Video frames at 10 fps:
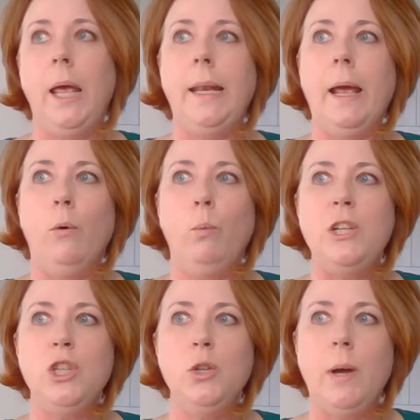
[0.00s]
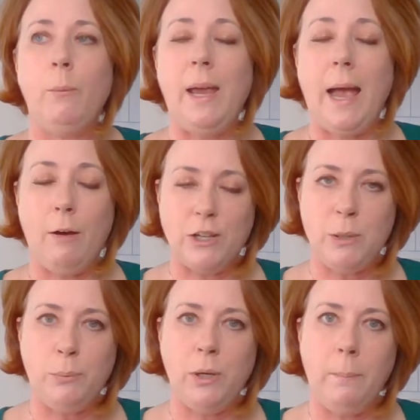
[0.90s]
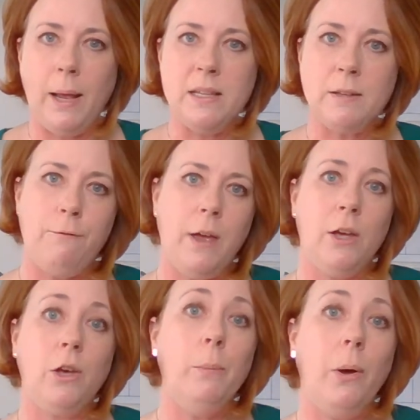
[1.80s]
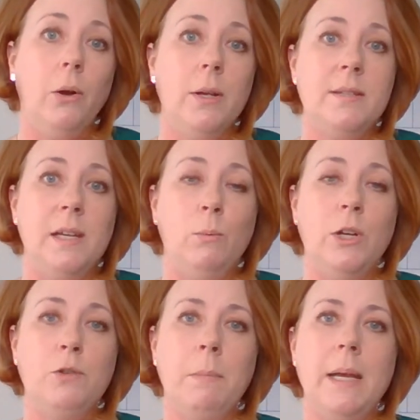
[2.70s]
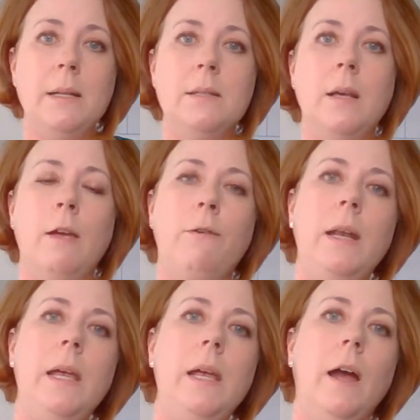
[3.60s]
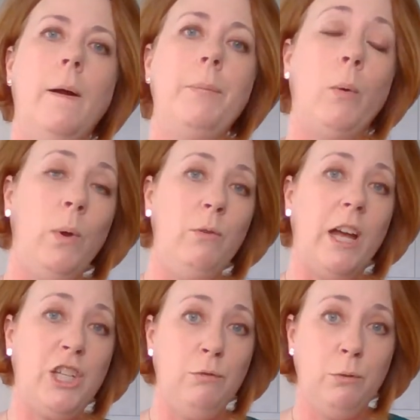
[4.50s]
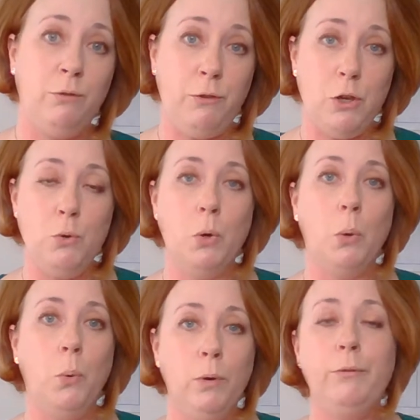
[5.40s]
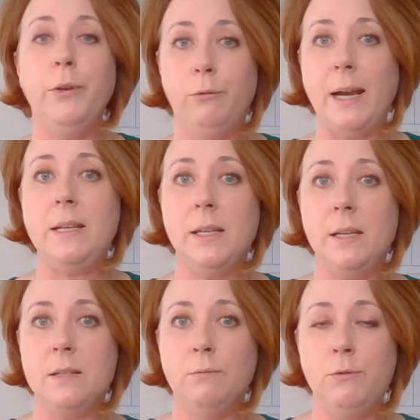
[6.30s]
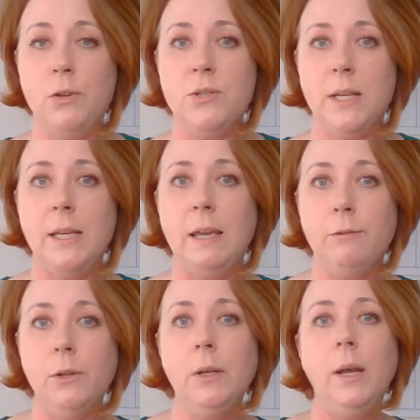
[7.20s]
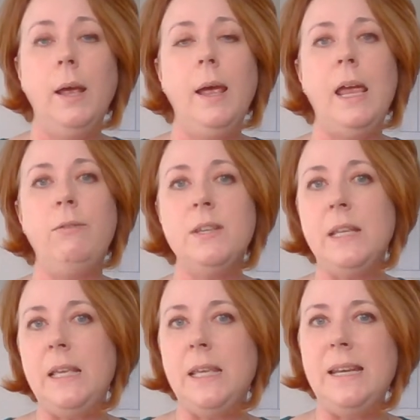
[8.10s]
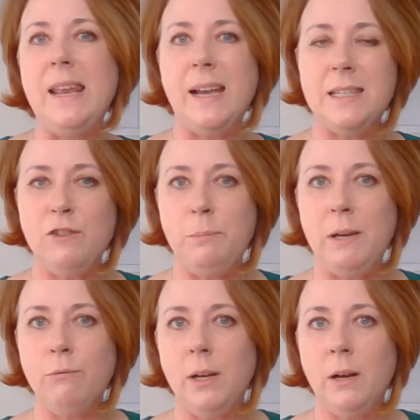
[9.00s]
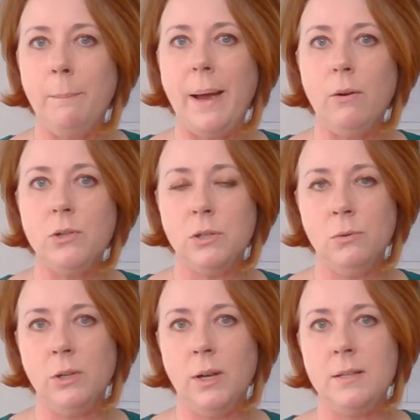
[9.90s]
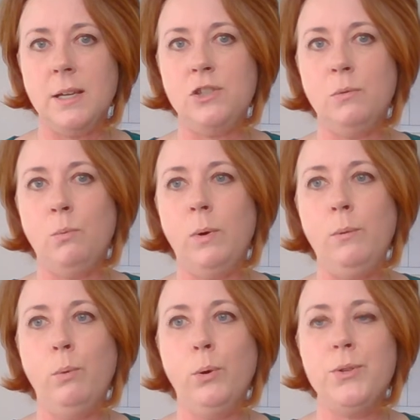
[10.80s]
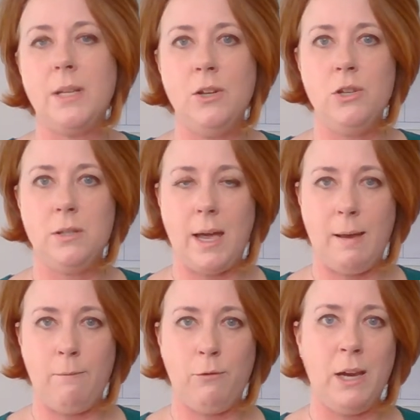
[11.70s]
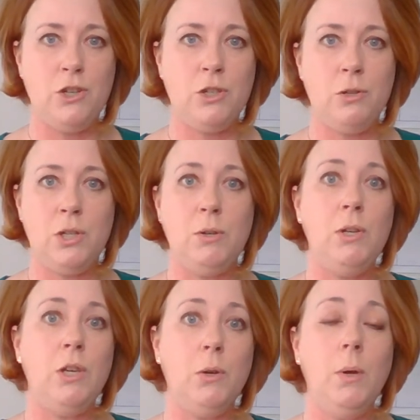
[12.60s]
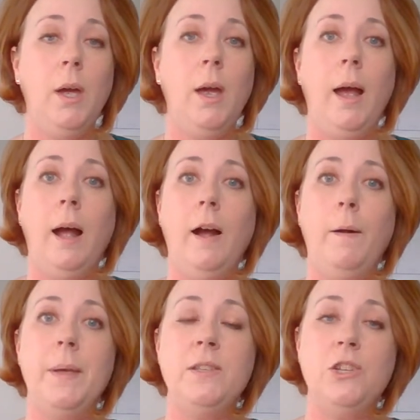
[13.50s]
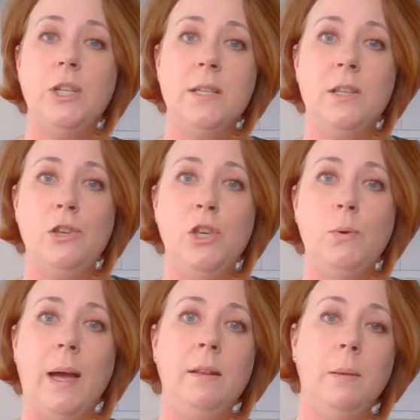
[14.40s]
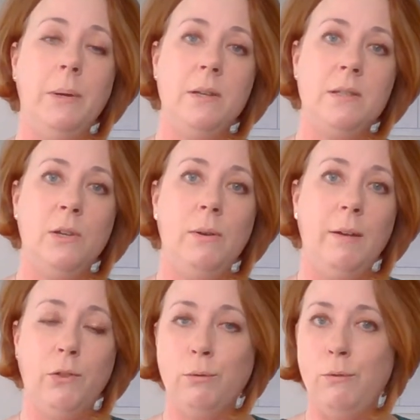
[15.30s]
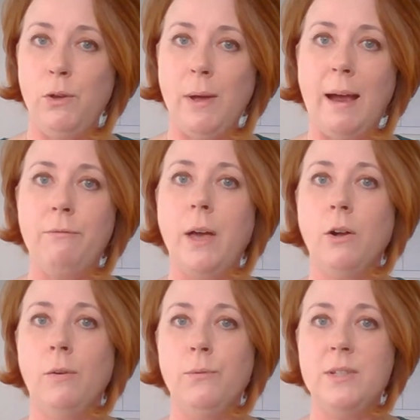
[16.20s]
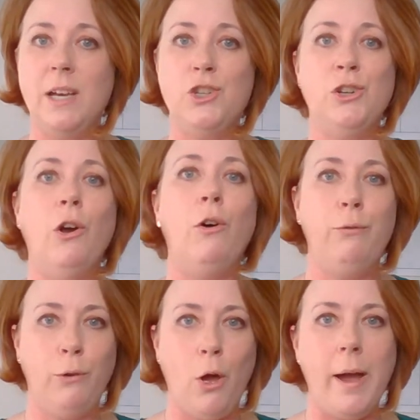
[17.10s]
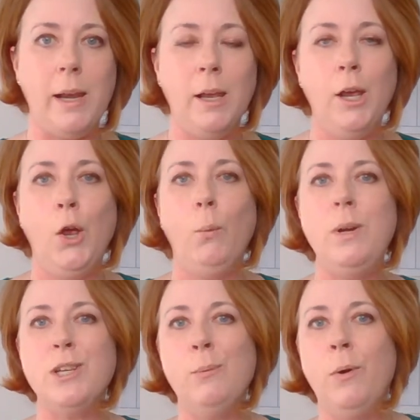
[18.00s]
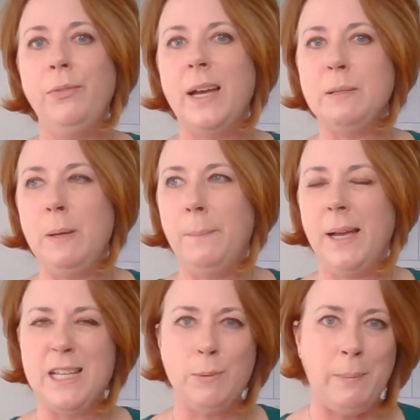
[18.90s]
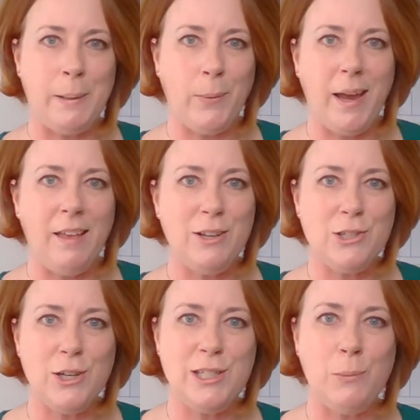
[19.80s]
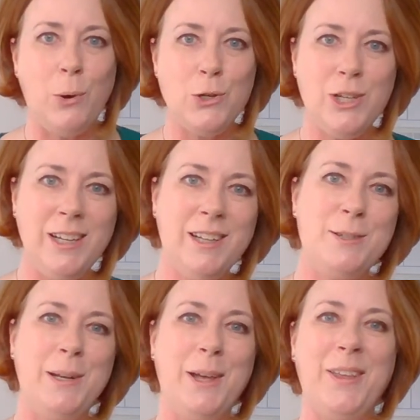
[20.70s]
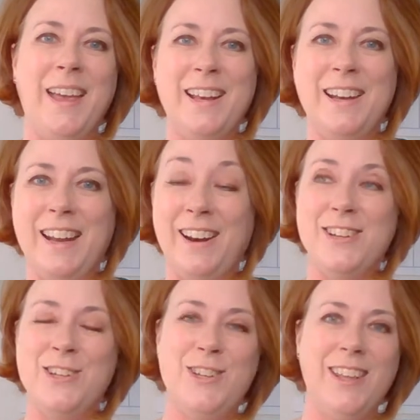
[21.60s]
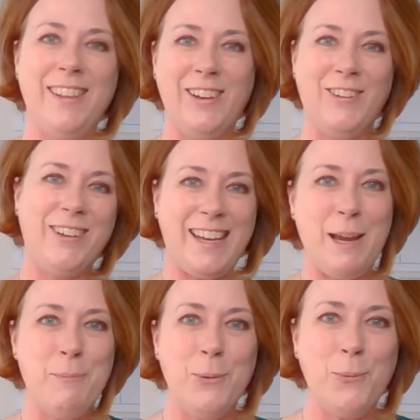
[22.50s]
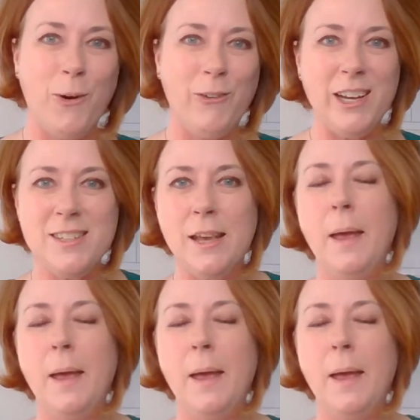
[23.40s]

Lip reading: Now we have actually put in place a fair go policy, which means that if any that we actually review all of the ratings and reviews that are given. If there's anything negative being written about an organisation, we will send that information to you and suggest that you and the person who left the review have that conversation offline. We don't want that to be a place where people air their dirty washing, because we know they like to do that, the old keyboard warriors.